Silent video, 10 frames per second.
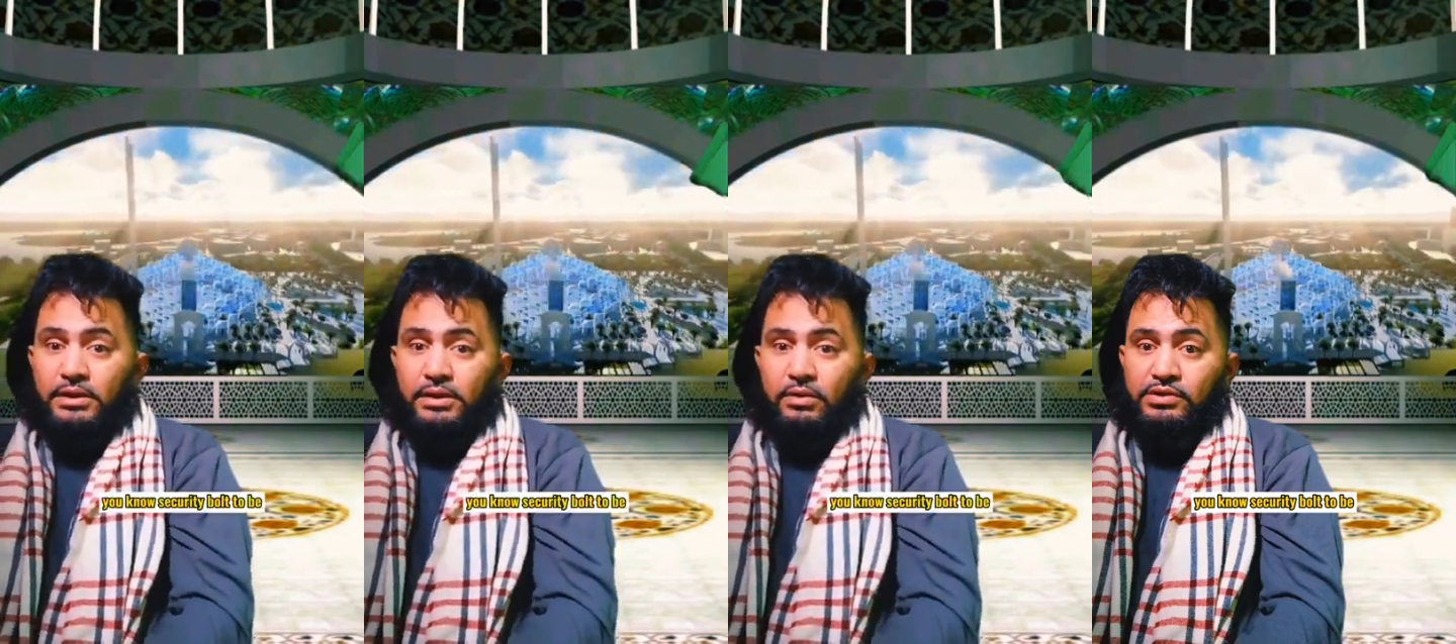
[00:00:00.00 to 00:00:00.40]

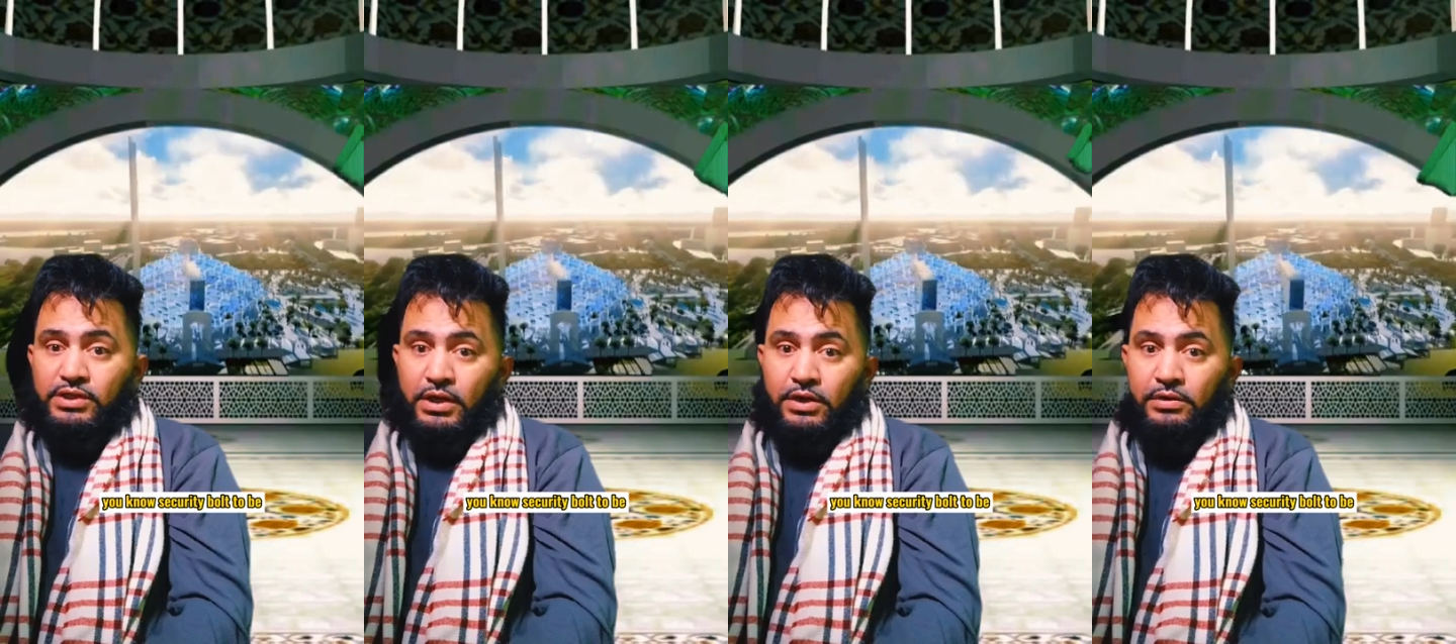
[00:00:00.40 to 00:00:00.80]
you know,
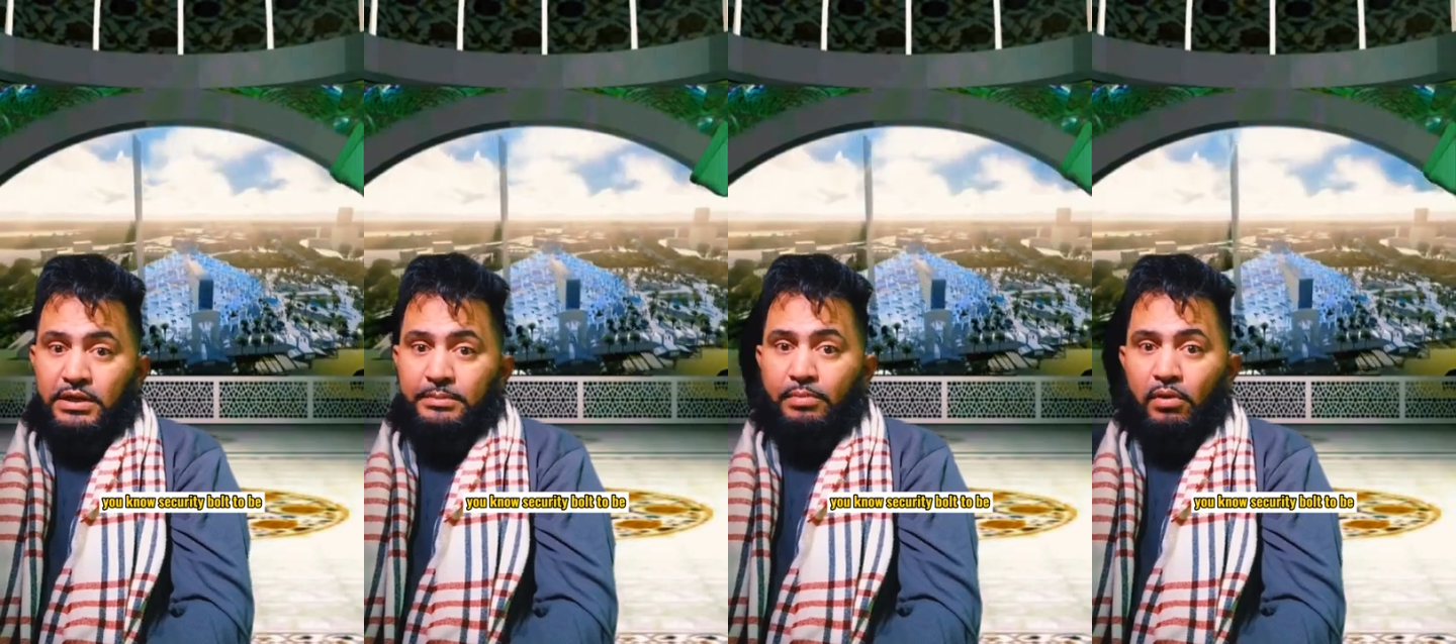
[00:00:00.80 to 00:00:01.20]

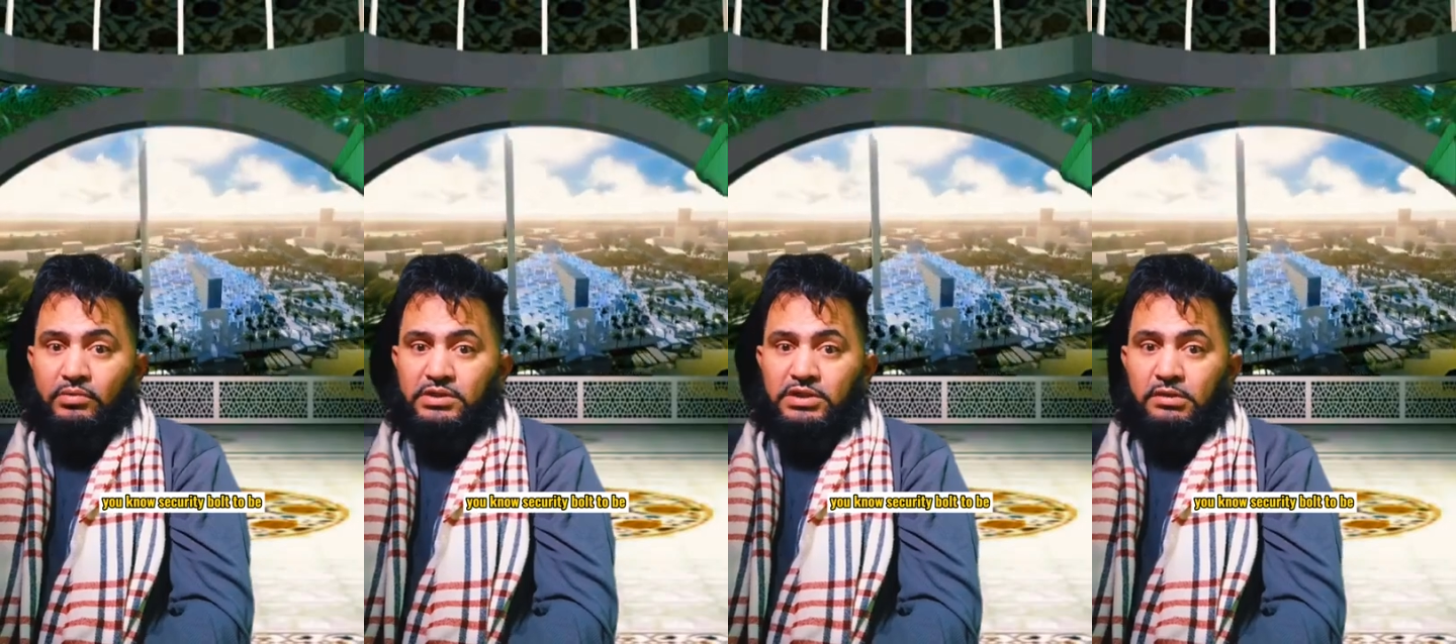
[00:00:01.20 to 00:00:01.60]
security
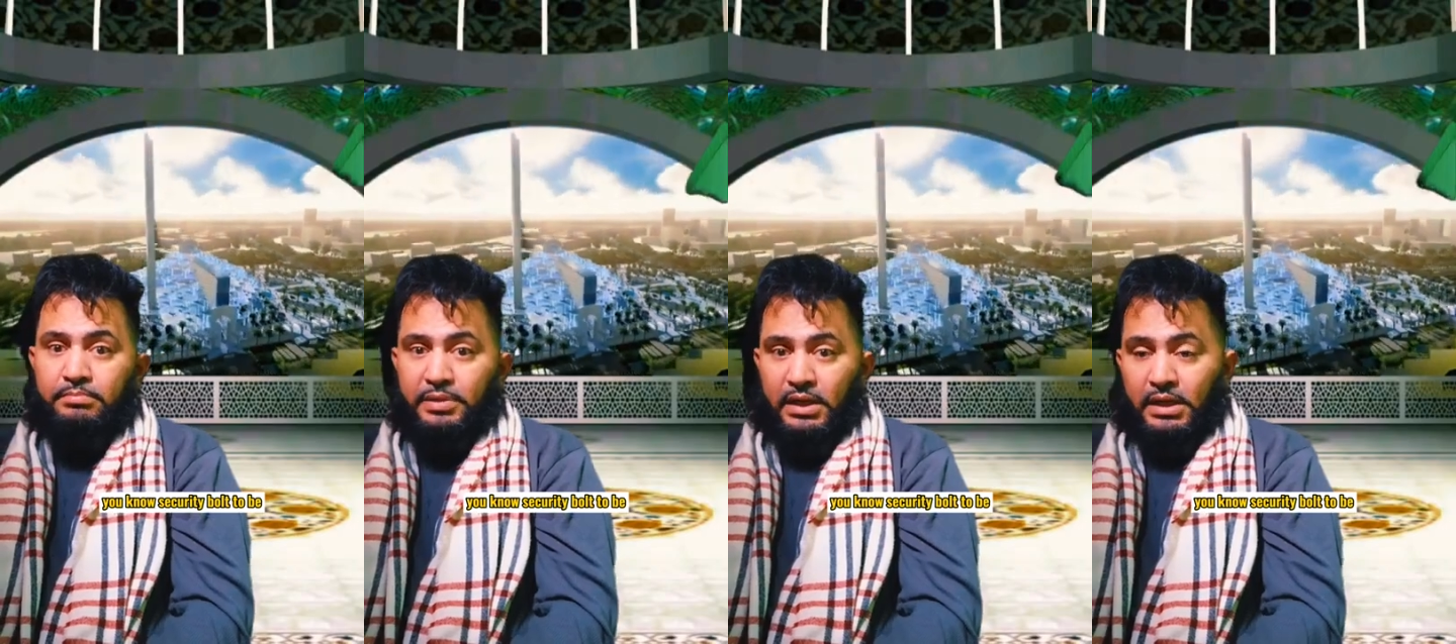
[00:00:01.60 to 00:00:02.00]
bolt to
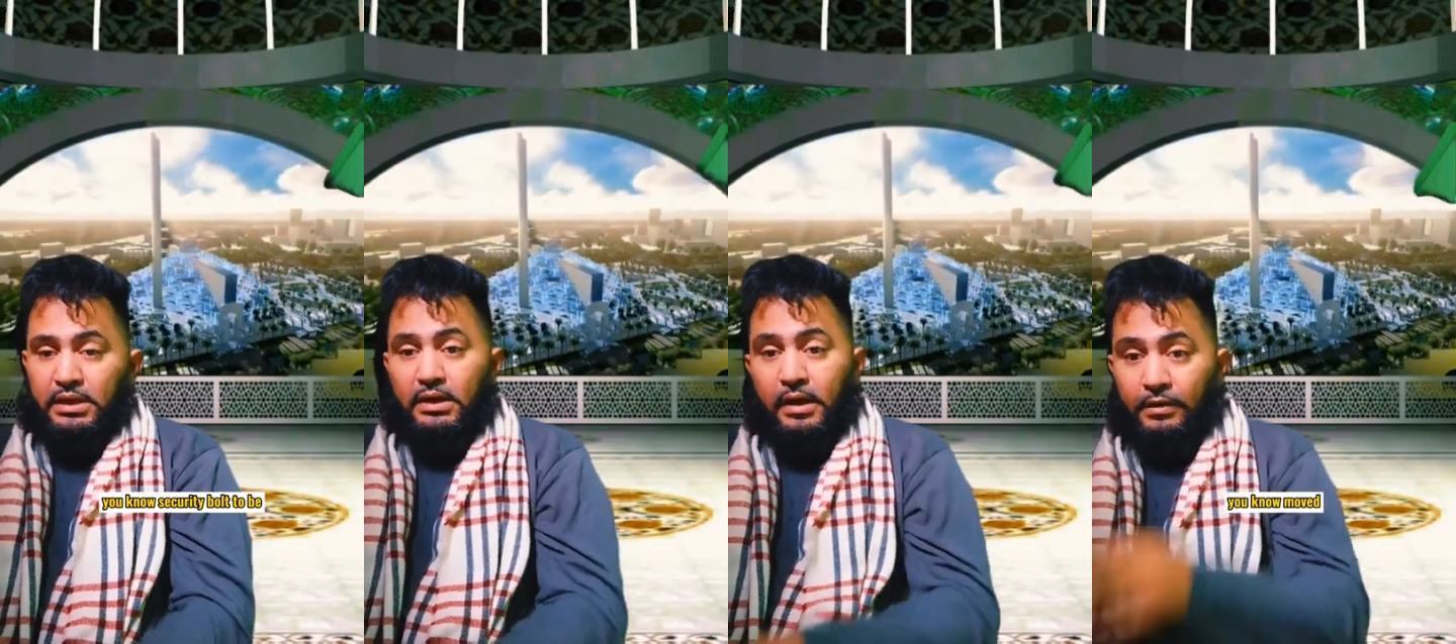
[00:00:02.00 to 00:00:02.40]

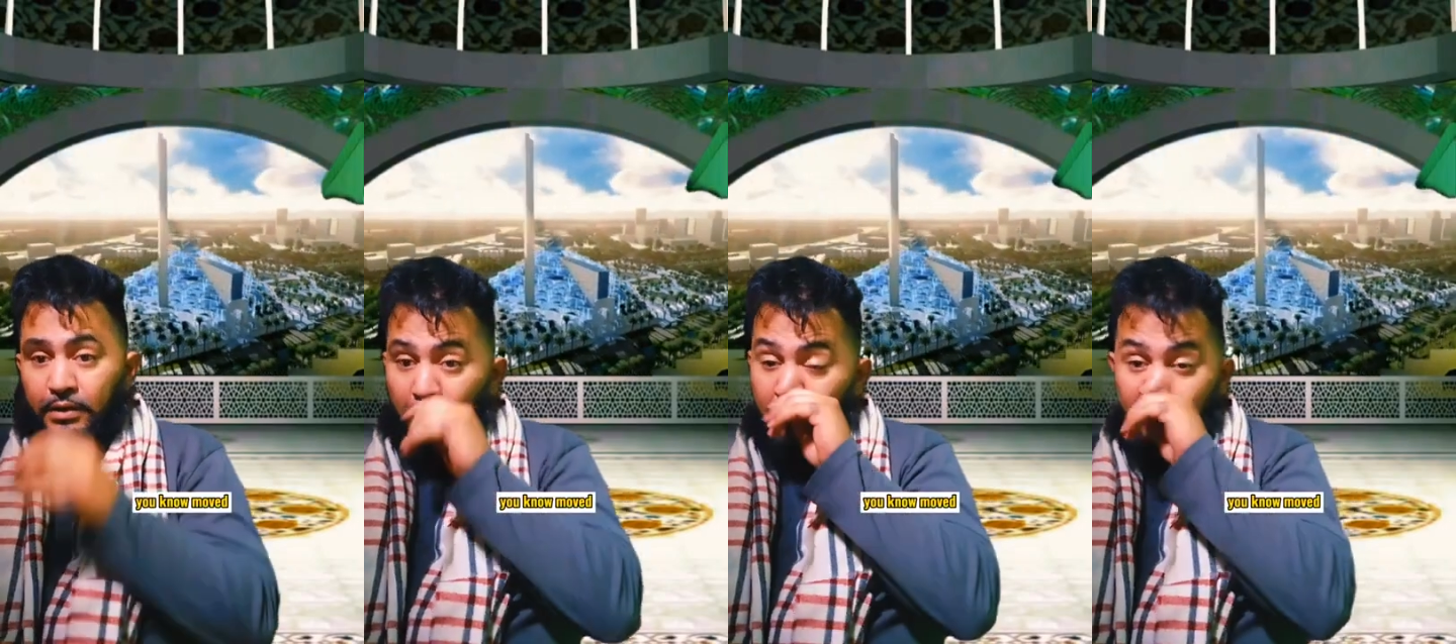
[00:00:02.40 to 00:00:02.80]
be, uh,
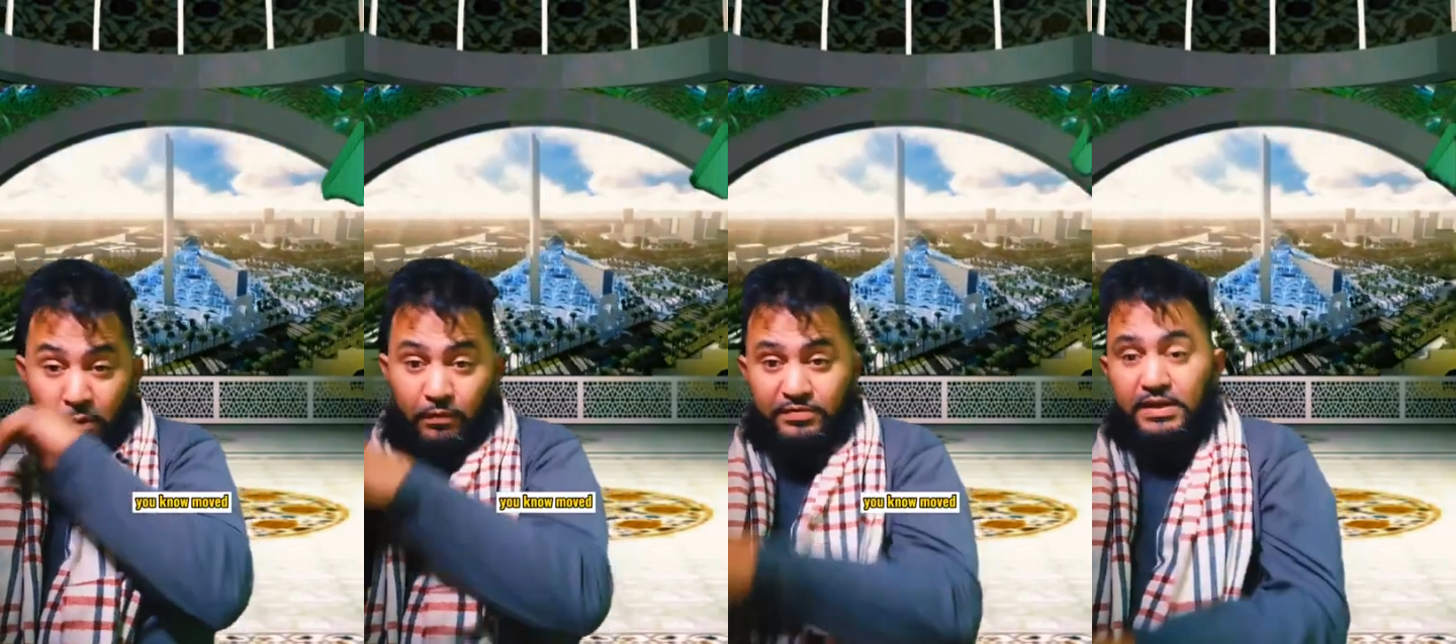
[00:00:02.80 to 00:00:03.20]
you know,
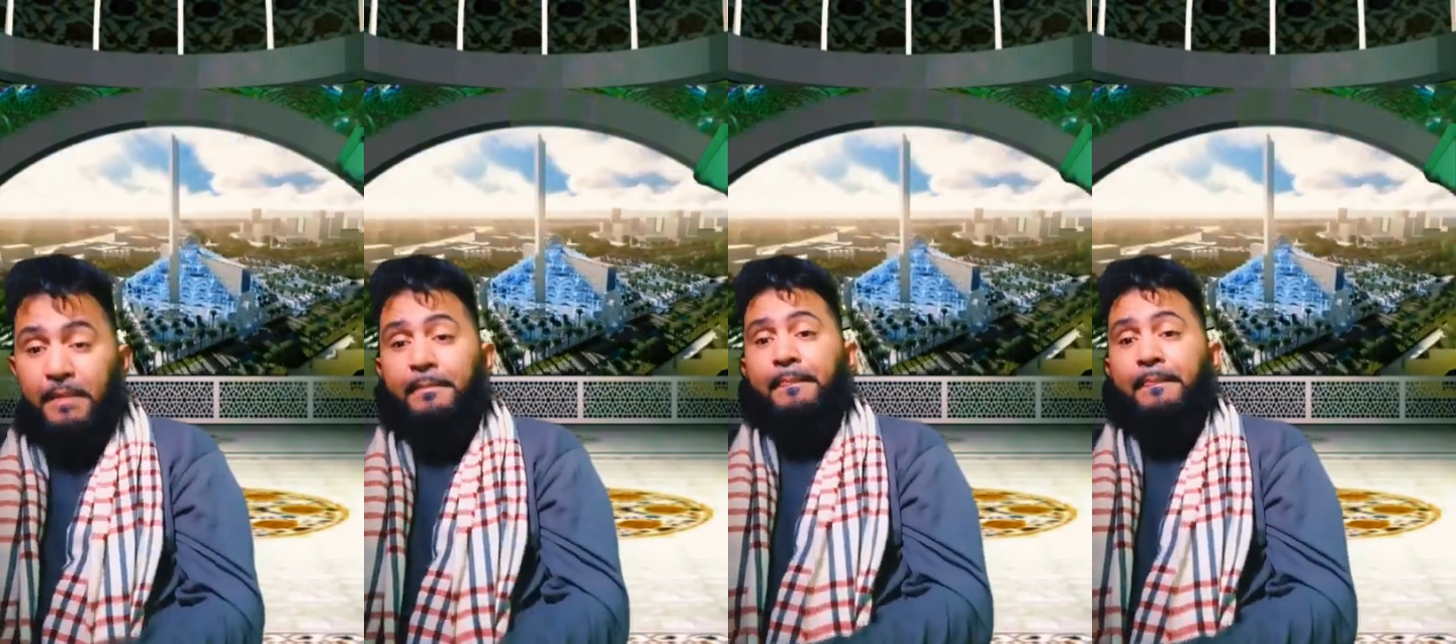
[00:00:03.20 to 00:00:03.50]
moved.